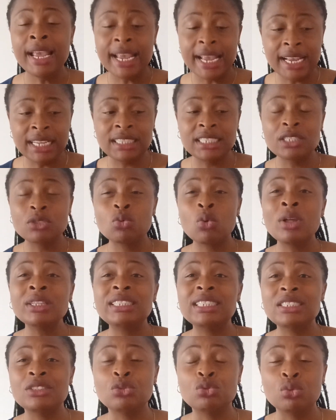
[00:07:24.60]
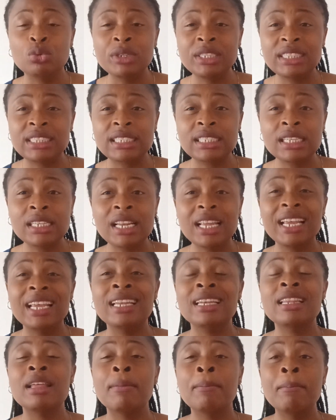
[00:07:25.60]
It is what is written
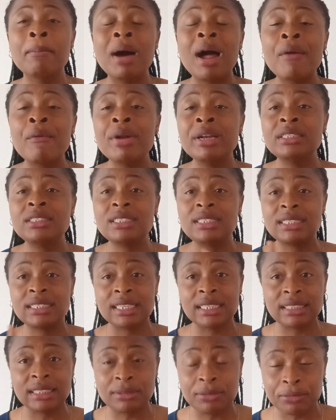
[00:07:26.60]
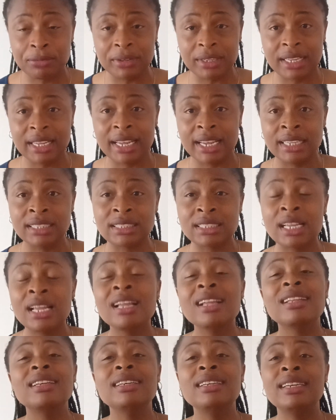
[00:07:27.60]
in the marriage certificate
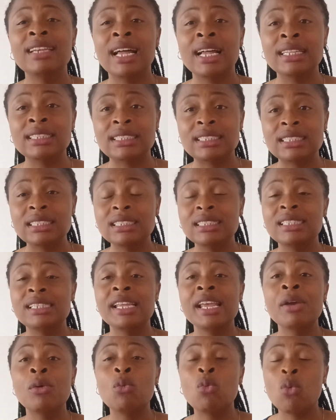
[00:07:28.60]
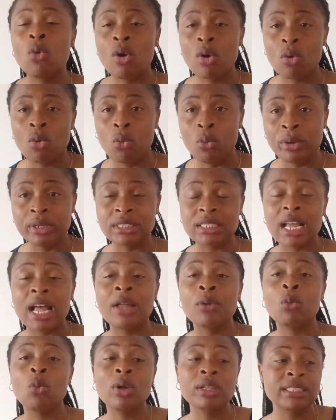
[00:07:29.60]
that they work with,
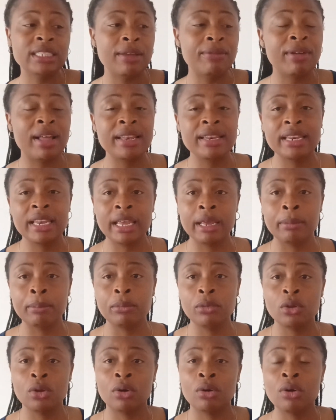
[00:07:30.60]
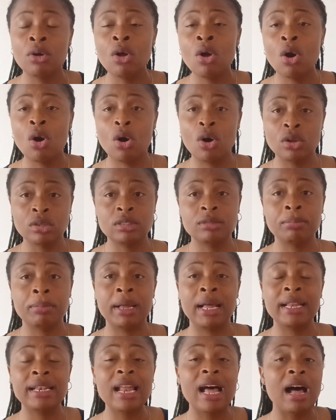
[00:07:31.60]
and whatever name your
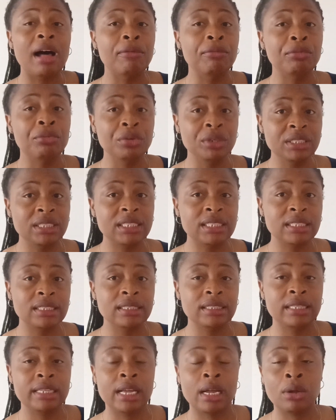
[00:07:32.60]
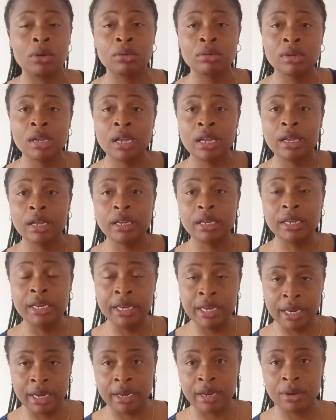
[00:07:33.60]
husband have written down
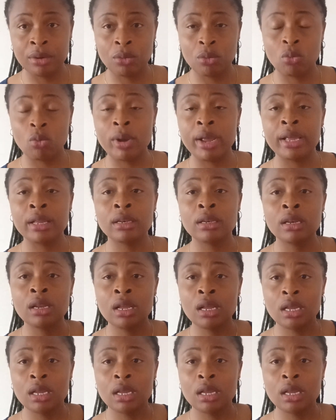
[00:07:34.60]
here when